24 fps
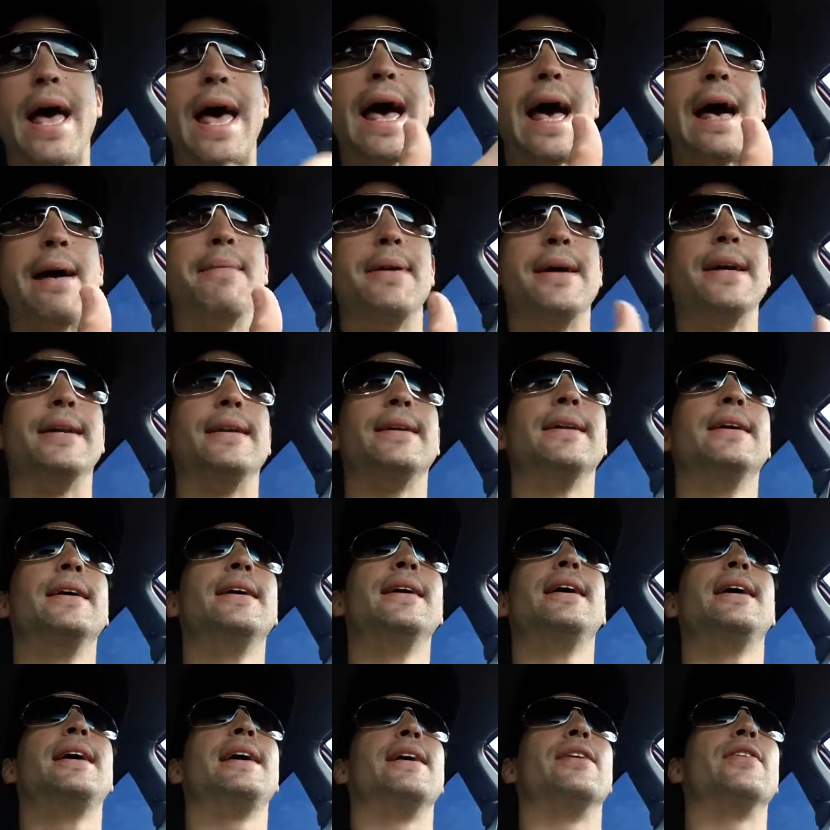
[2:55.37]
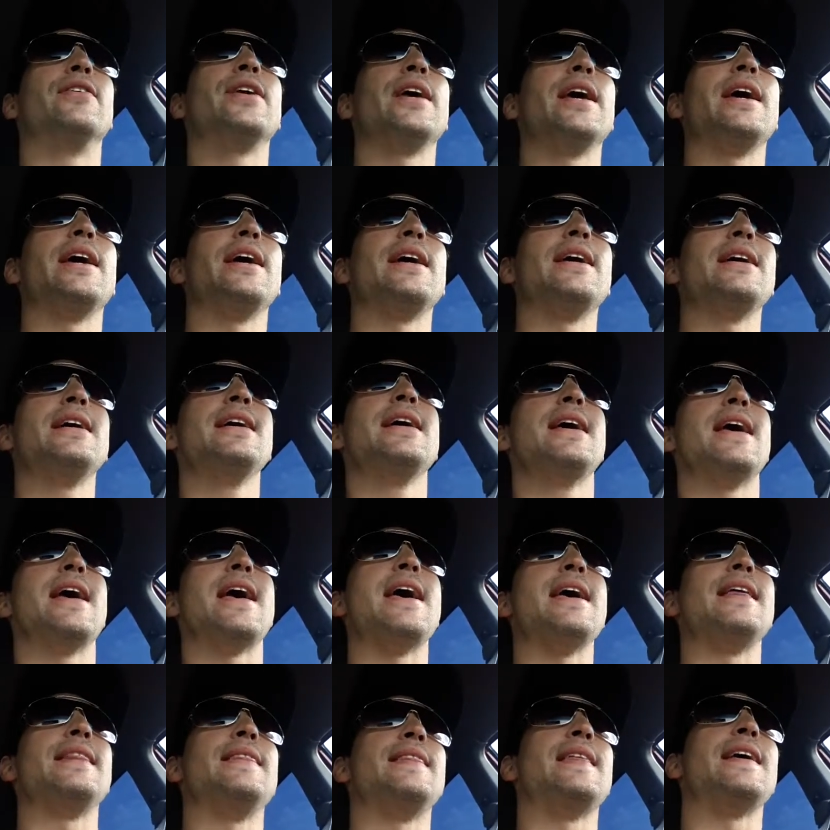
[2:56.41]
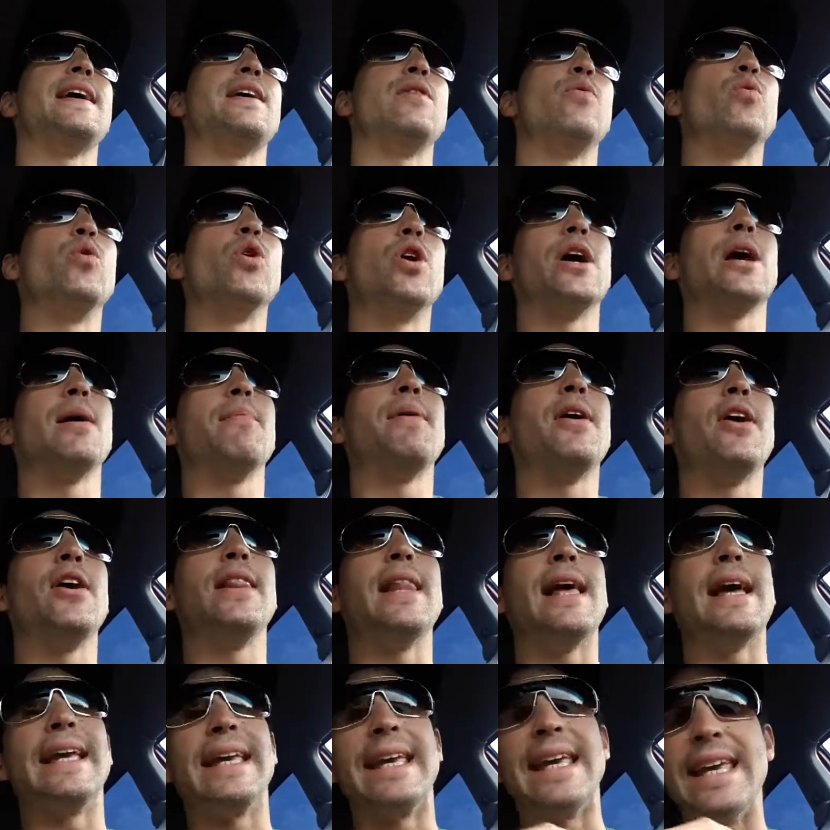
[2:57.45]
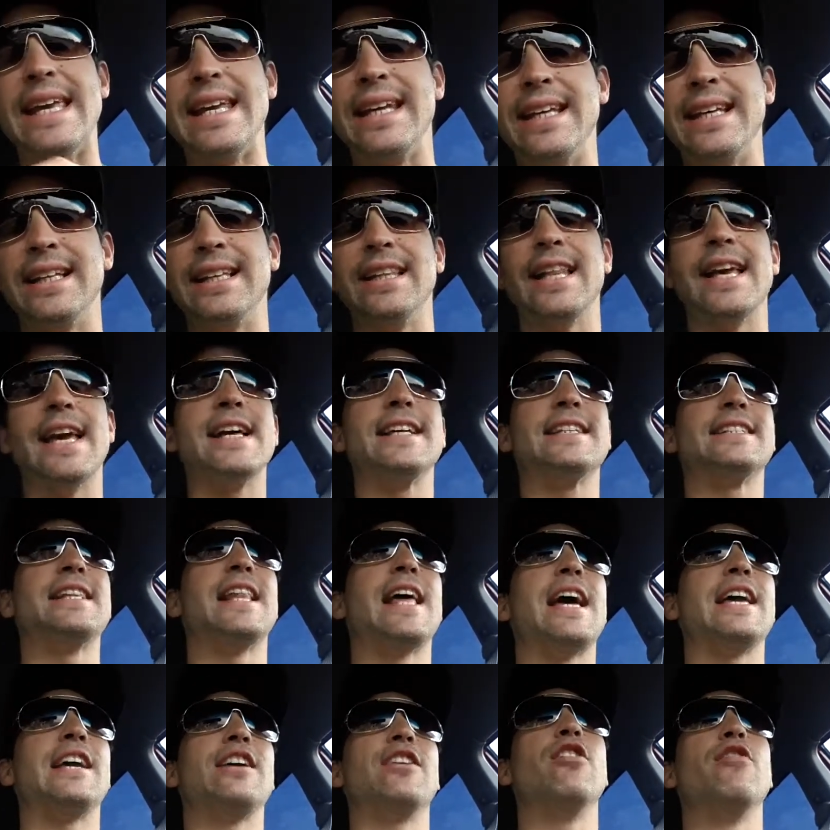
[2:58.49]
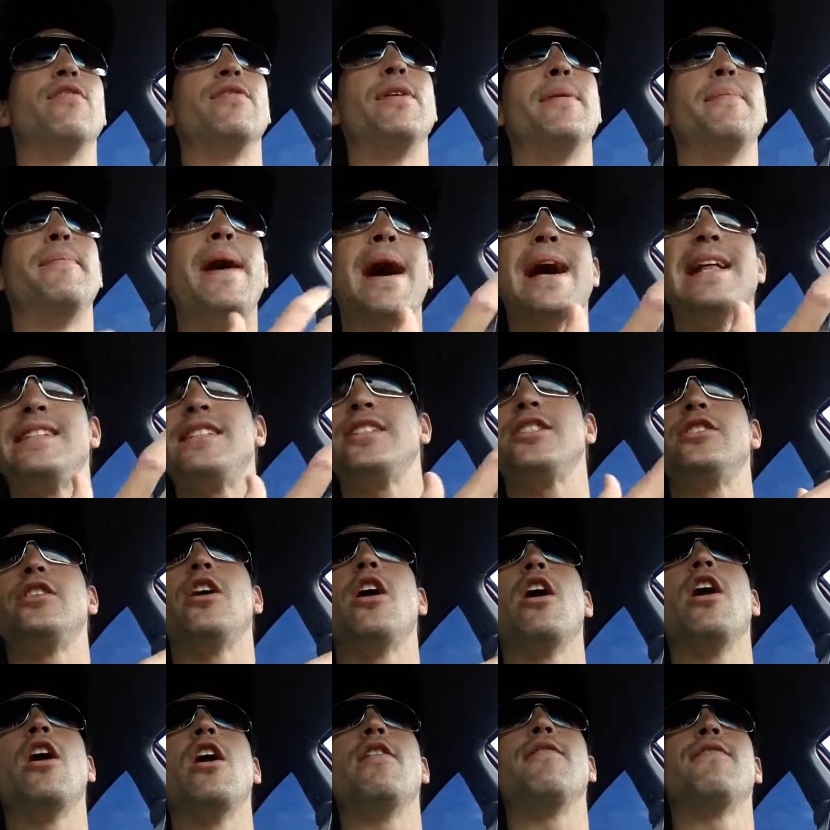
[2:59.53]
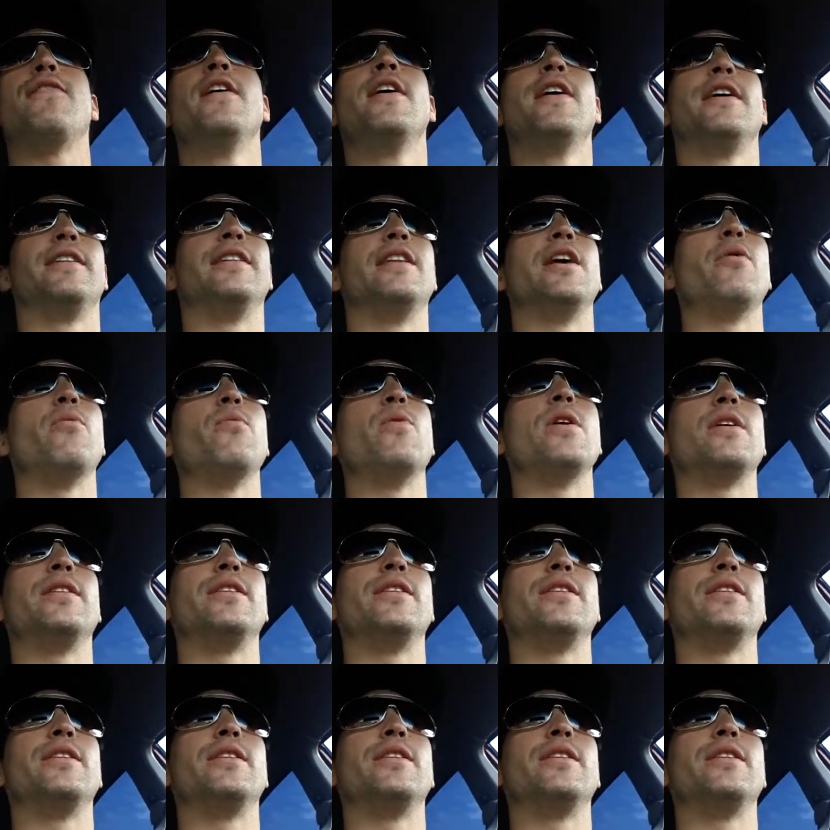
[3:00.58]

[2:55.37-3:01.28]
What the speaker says: habit, okay? And they worry about like eating less like of the bad stuff. They're